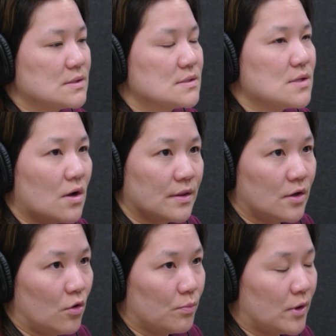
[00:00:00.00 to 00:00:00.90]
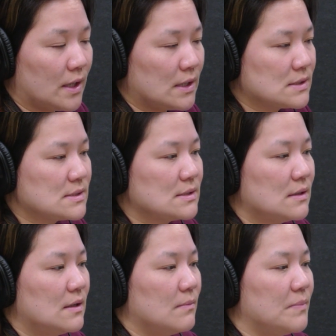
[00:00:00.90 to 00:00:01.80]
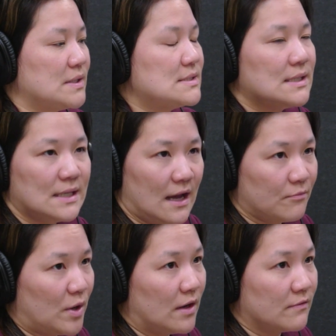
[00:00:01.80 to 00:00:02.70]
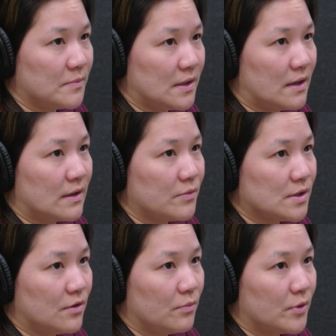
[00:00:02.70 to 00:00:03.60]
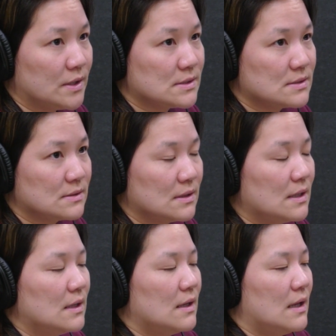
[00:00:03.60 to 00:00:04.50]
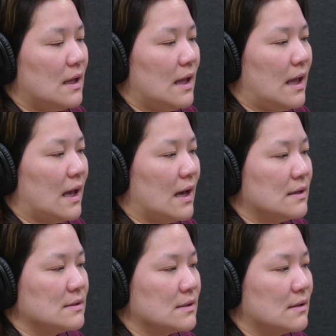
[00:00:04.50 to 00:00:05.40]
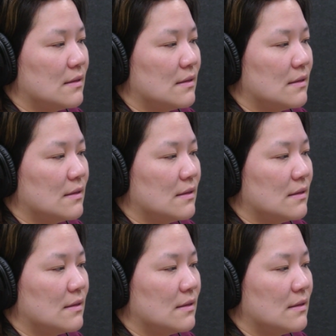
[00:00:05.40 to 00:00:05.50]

saw the culprit, but didn't have prior familiarity with the culprit. And